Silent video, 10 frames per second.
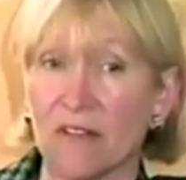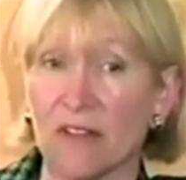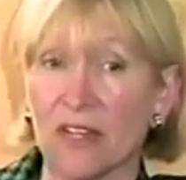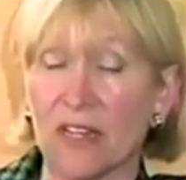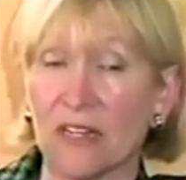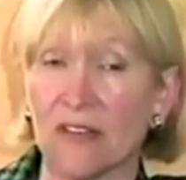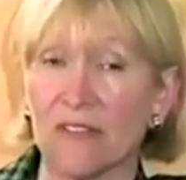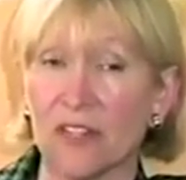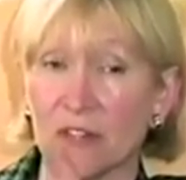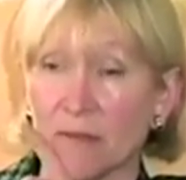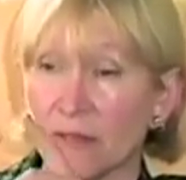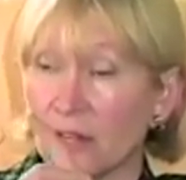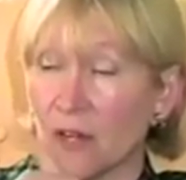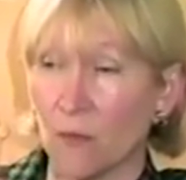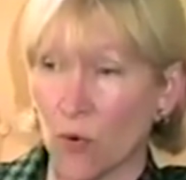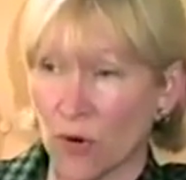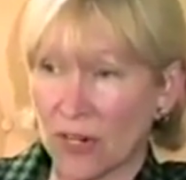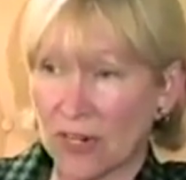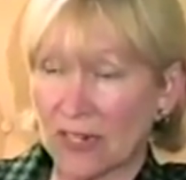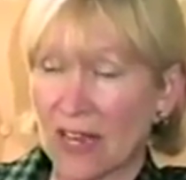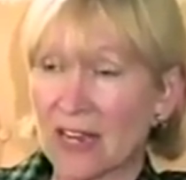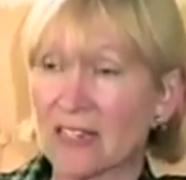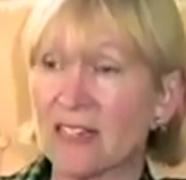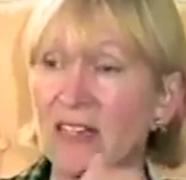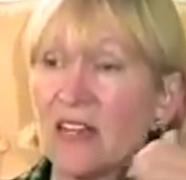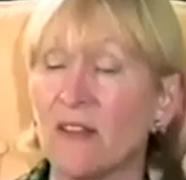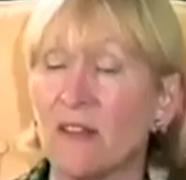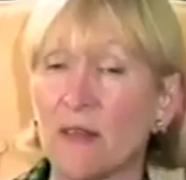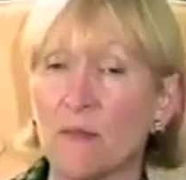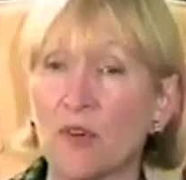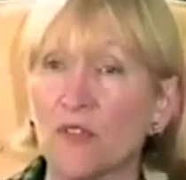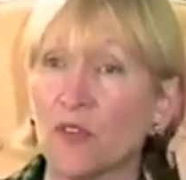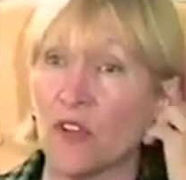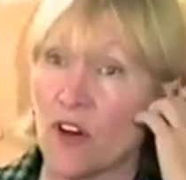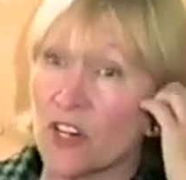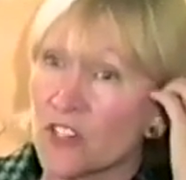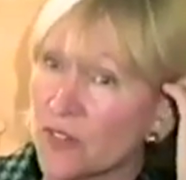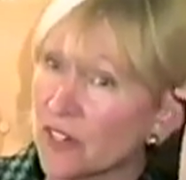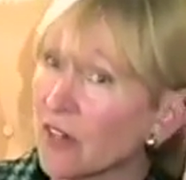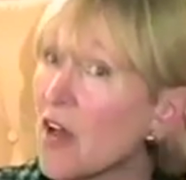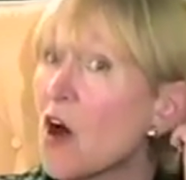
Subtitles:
He born in Atlantic City, they moved to Lawrenceville.